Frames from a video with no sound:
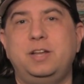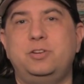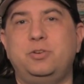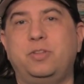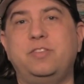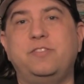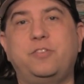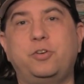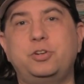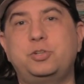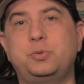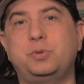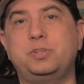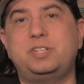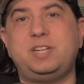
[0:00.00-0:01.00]
during the
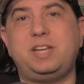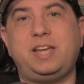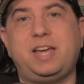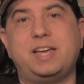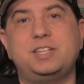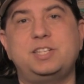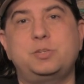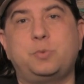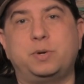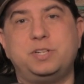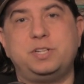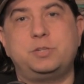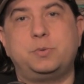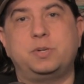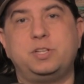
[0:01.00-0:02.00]
virtual CES
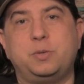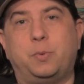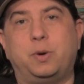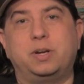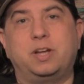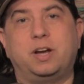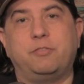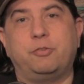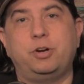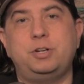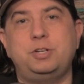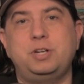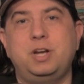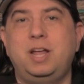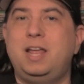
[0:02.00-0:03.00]
2021
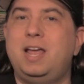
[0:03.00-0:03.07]
coverage.